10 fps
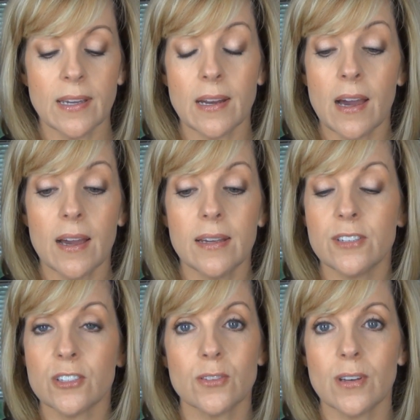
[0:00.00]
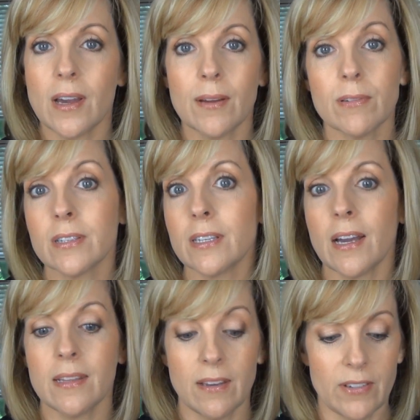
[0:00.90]
and I
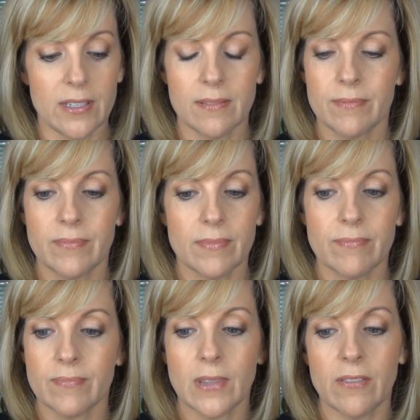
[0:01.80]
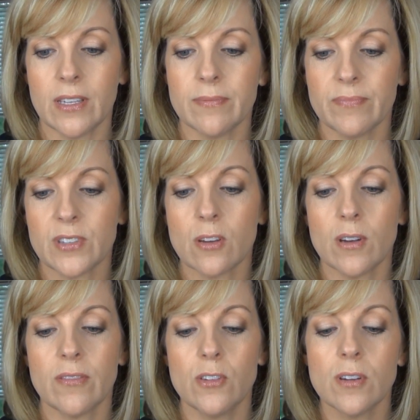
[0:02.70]
love it. Love it. So
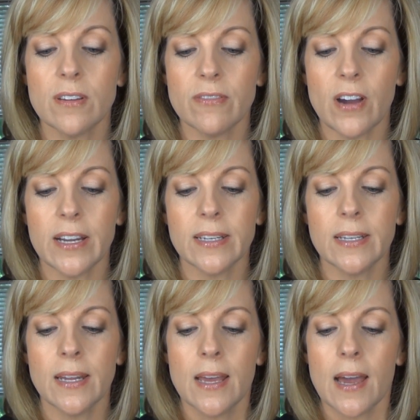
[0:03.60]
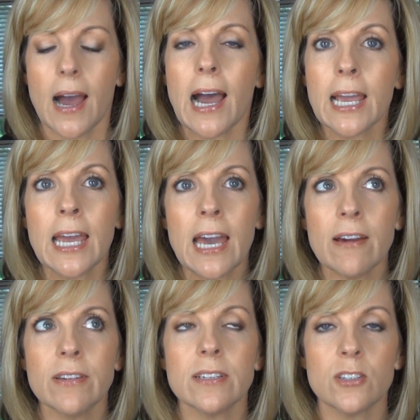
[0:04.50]
if you can find it, I
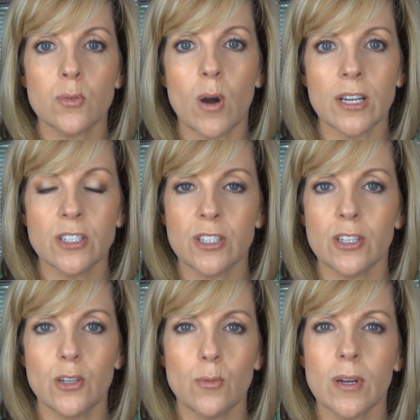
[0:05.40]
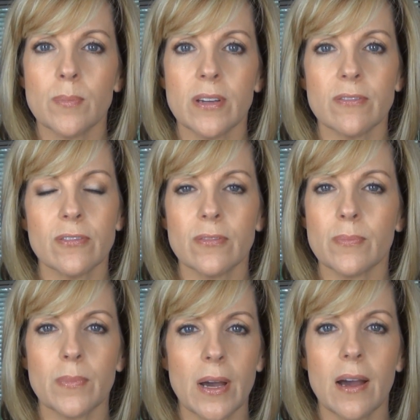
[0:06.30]
haven't swatched the new one, but
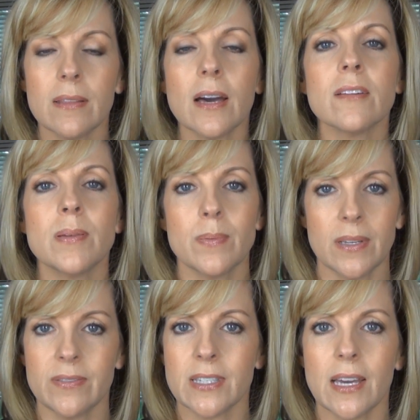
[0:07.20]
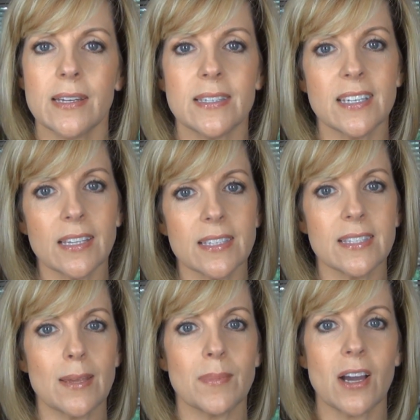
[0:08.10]
a lot of people have said it's not the
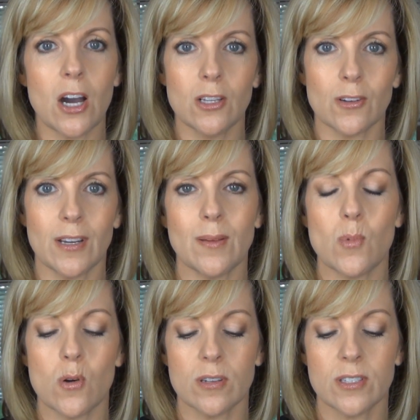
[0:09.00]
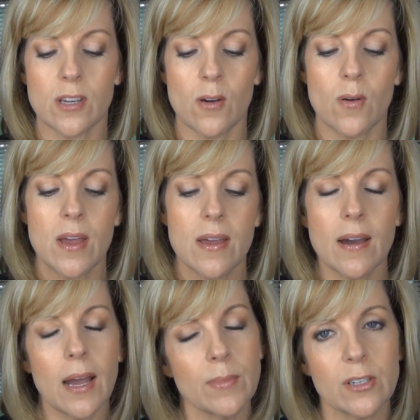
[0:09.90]
same color anymore, so
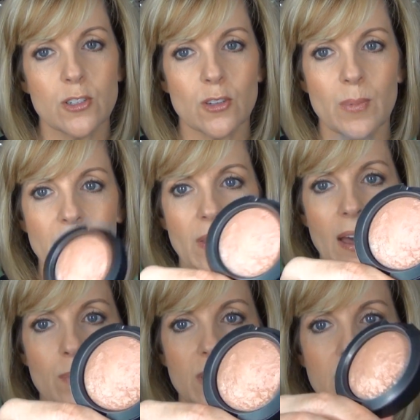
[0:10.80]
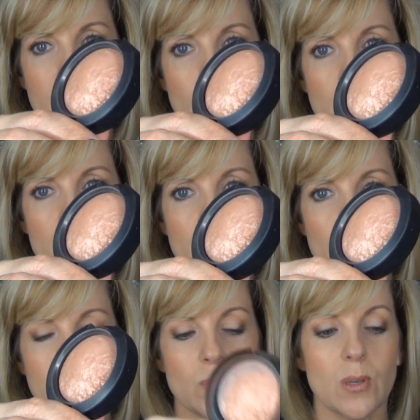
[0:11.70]
I'm not sure about that, but this one
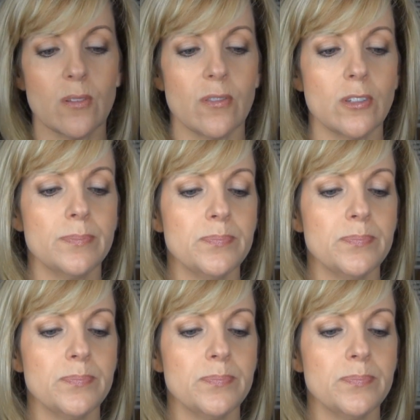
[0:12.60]
sure is beautiful.